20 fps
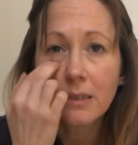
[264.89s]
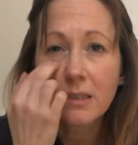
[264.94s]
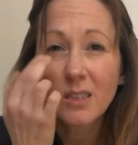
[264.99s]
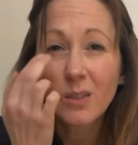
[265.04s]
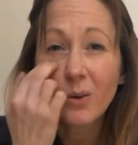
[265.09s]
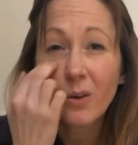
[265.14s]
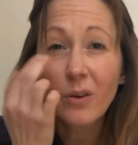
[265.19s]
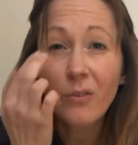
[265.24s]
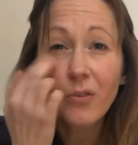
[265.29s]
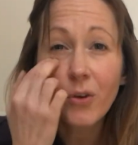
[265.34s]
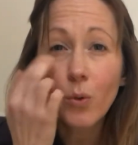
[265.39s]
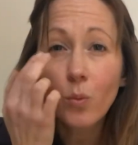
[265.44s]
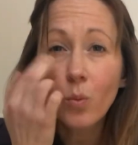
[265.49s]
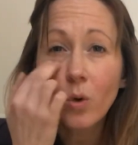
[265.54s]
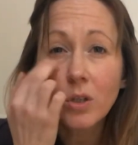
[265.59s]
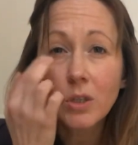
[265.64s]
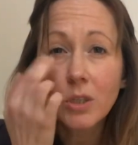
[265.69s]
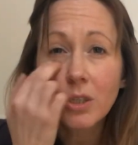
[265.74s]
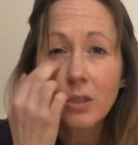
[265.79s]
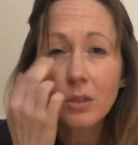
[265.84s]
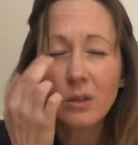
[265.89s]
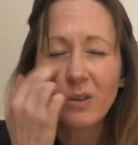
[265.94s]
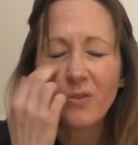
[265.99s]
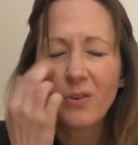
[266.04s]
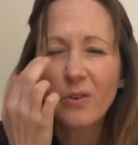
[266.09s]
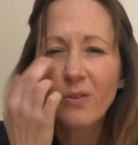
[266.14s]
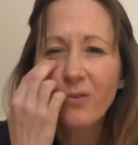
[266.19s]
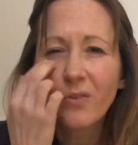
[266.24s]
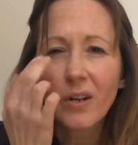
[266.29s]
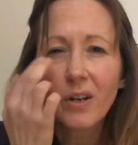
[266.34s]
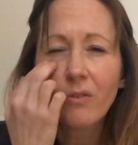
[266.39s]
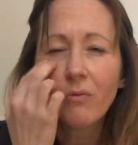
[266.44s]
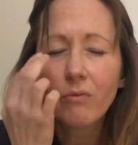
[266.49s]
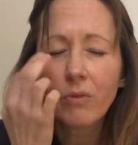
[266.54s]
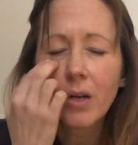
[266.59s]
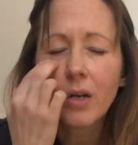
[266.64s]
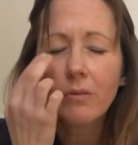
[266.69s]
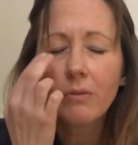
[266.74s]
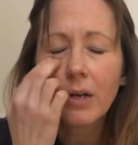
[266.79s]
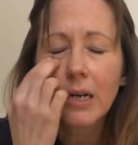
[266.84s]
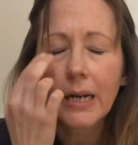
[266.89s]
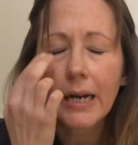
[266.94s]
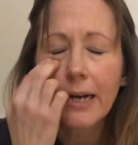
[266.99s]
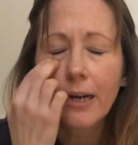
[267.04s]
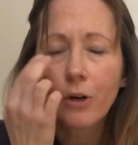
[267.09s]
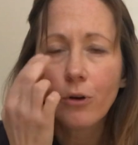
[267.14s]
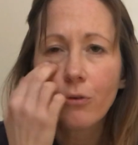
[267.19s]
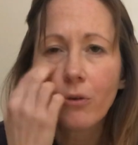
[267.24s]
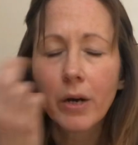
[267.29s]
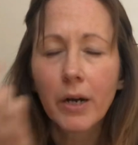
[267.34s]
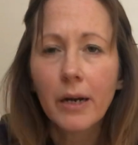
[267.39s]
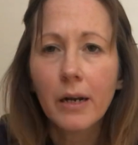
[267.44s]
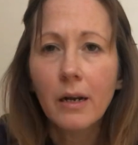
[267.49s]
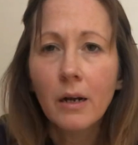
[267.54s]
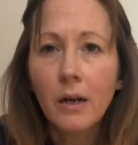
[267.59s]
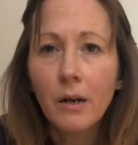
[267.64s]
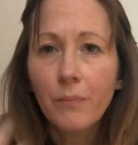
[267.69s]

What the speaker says: So if you wanted to, if you're feeling really, really angry,